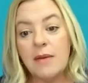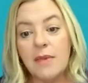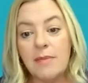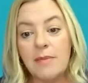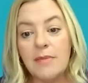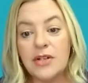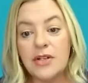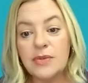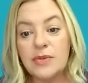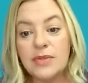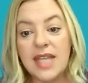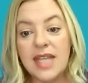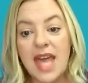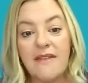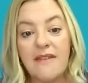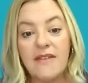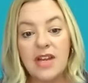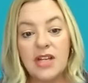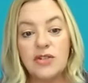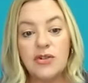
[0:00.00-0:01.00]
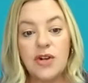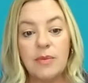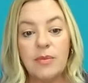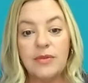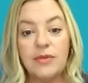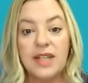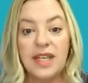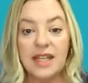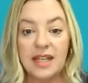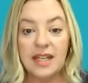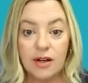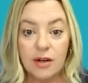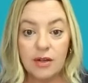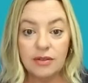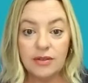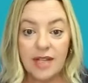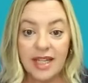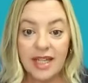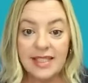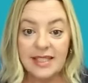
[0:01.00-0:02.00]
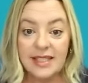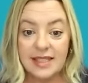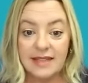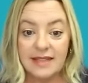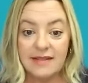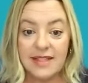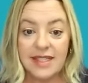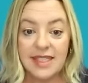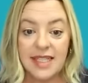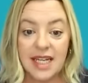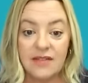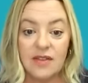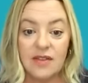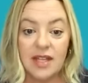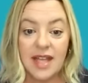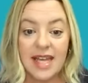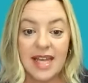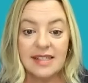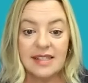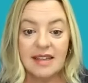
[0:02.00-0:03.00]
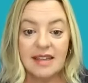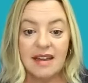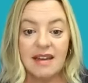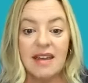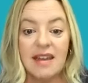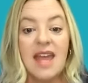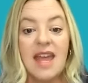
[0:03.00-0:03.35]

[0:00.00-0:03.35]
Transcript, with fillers: members was having trouble getting her license in the state of Alaska.